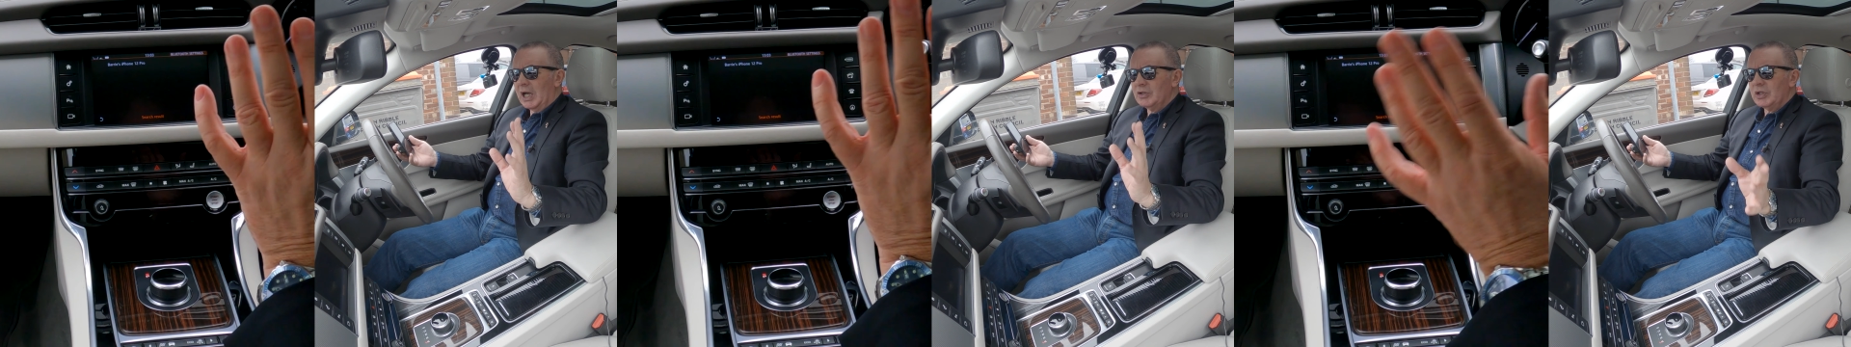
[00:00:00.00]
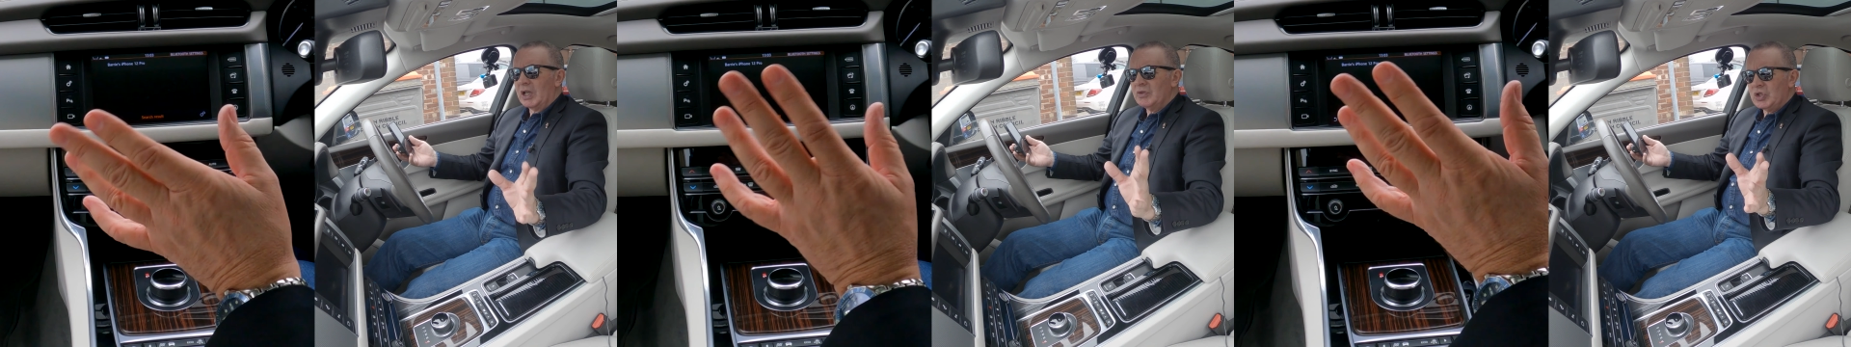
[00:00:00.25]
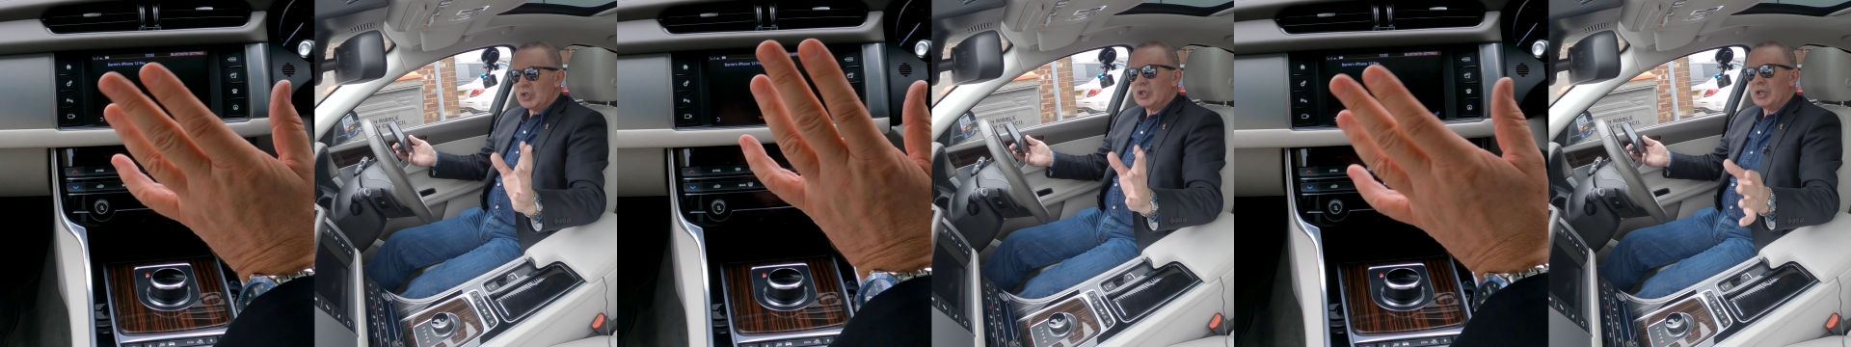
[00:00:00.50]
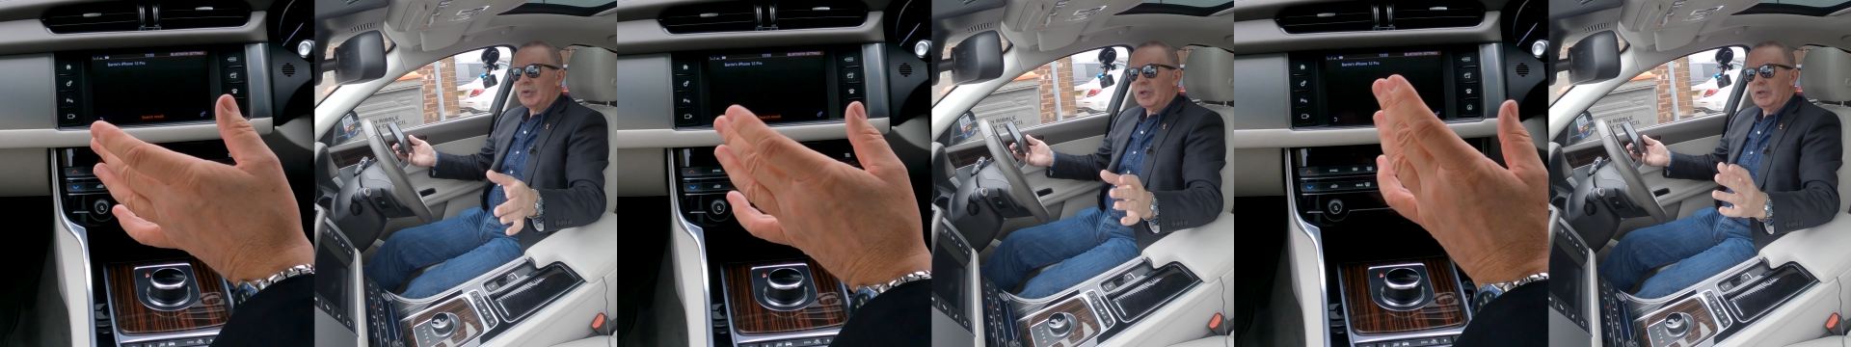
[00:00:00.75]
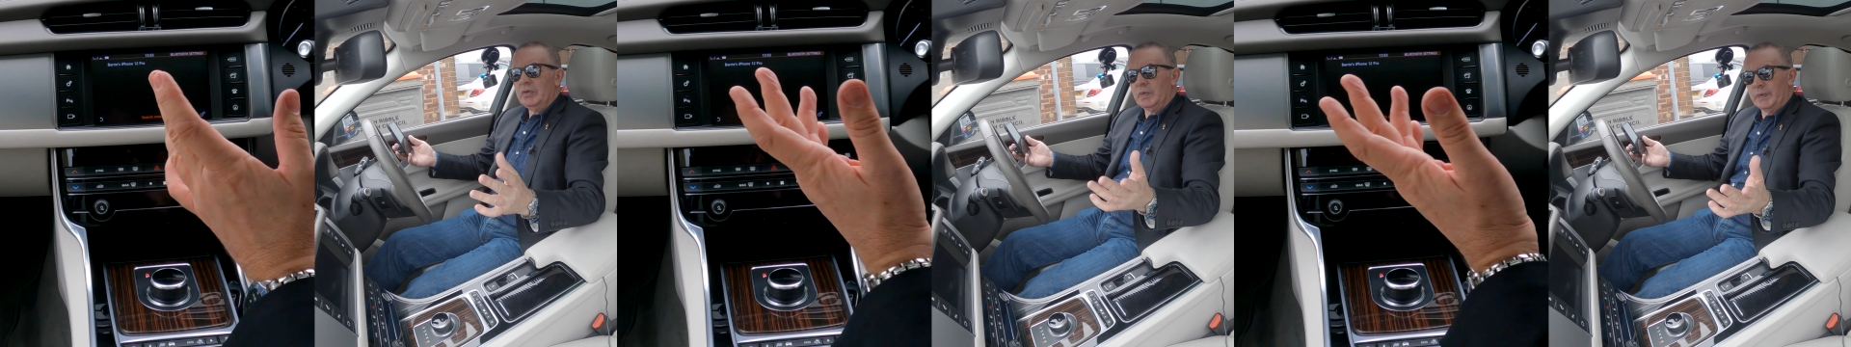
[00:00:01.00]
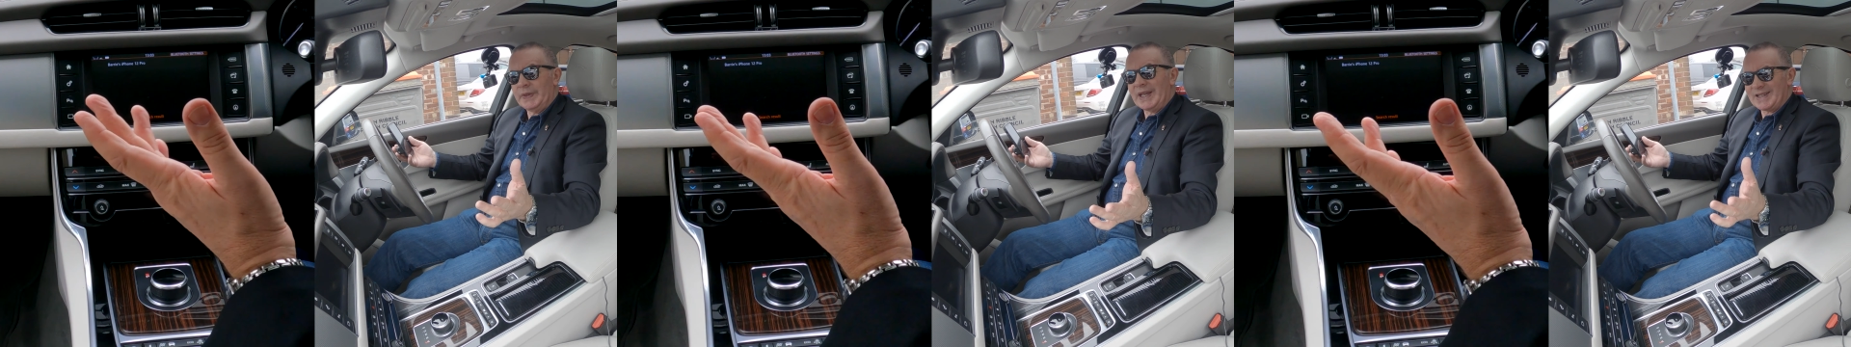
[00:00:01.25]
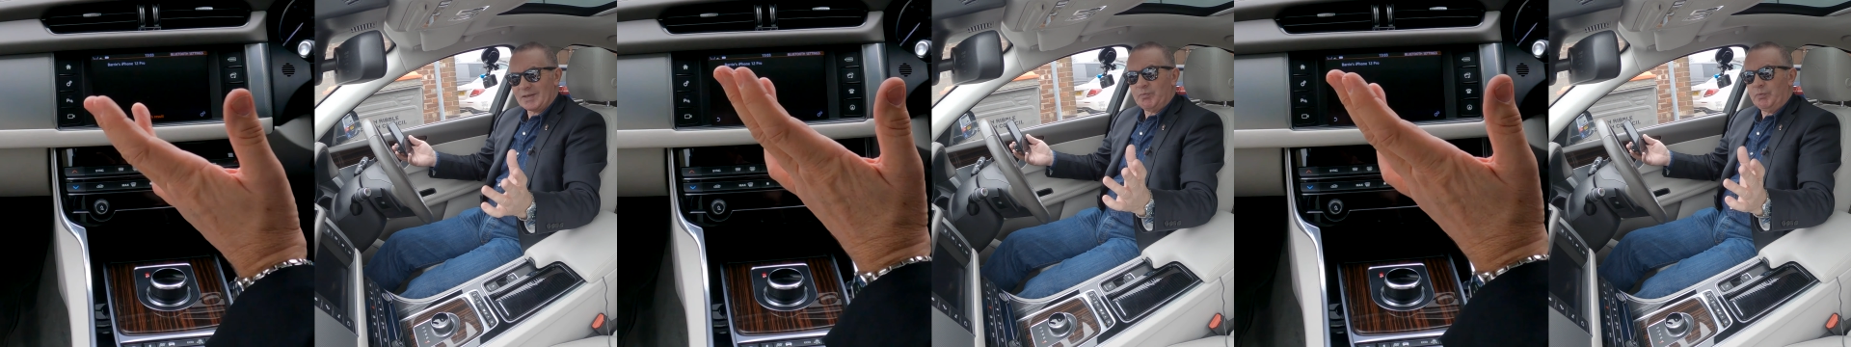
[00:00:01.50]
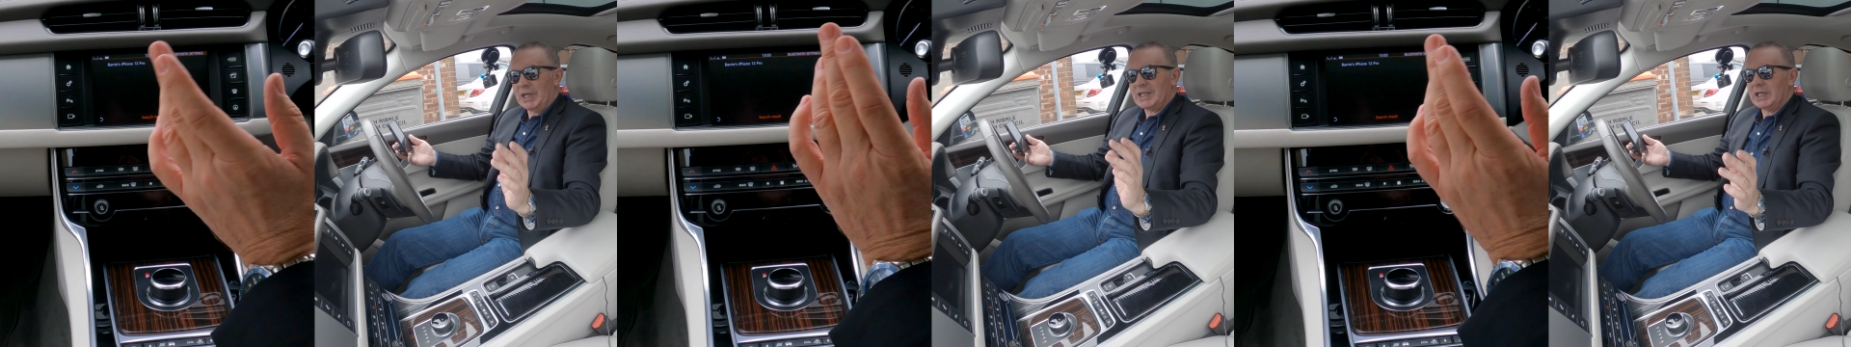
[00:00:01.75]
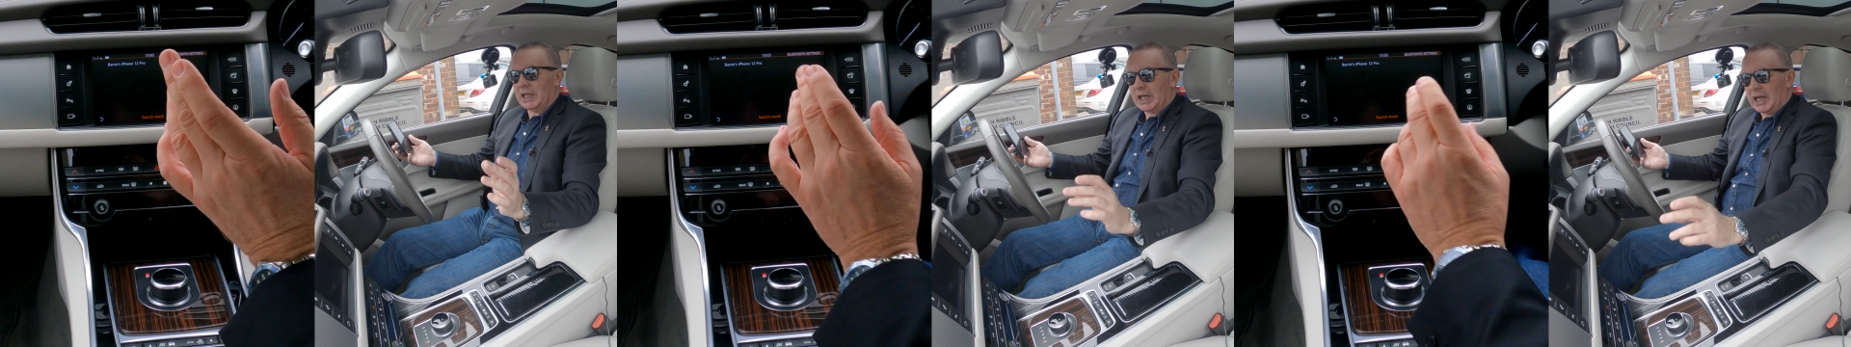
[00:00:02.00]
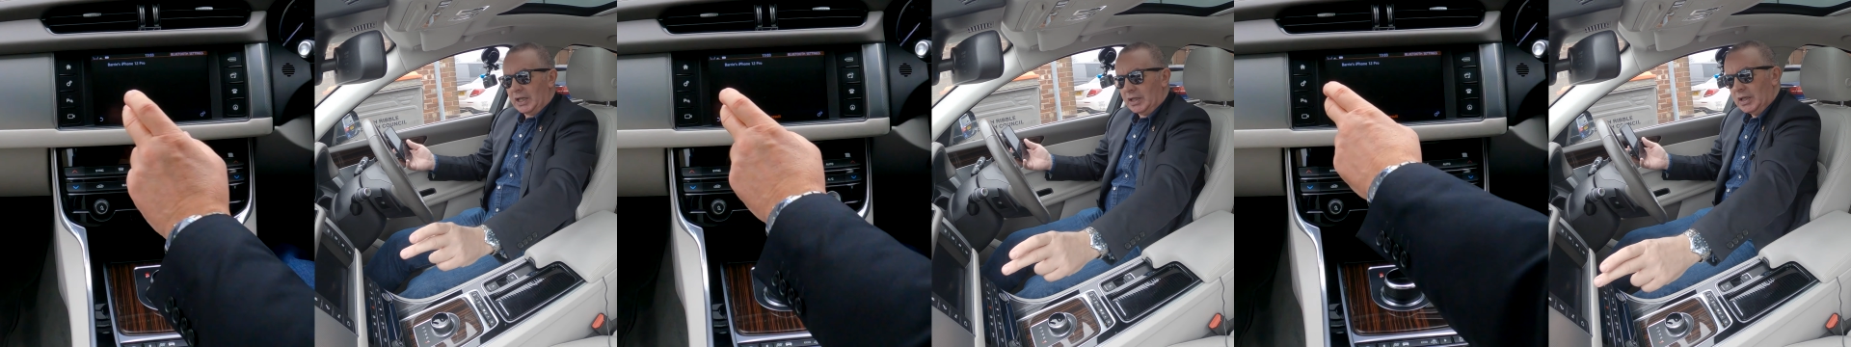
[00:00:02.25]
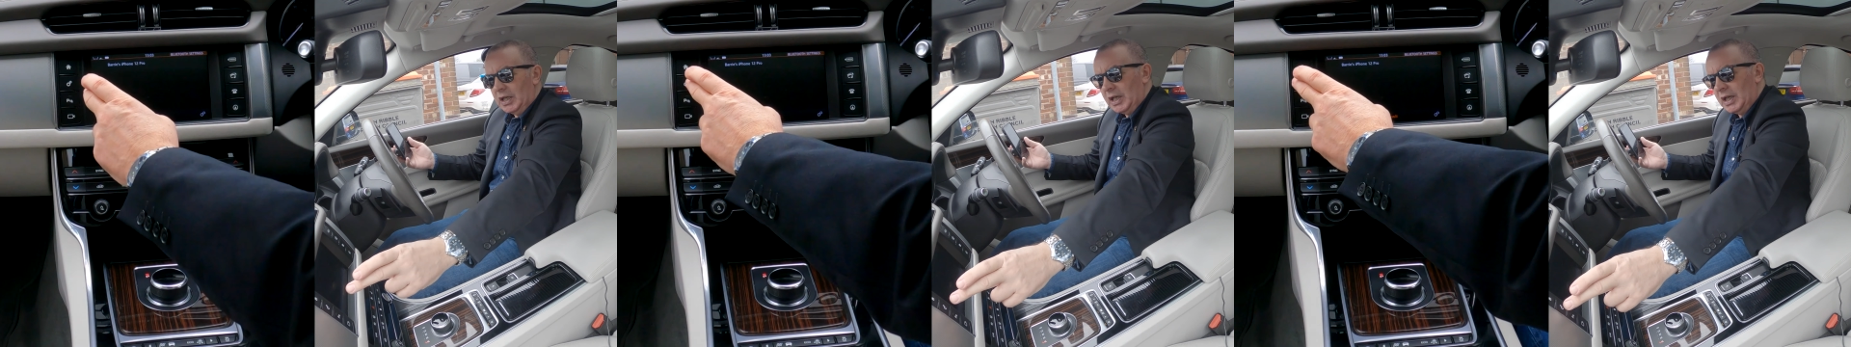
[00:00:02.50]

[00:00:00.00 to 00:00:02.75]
I'll, I'll just show you this bit again,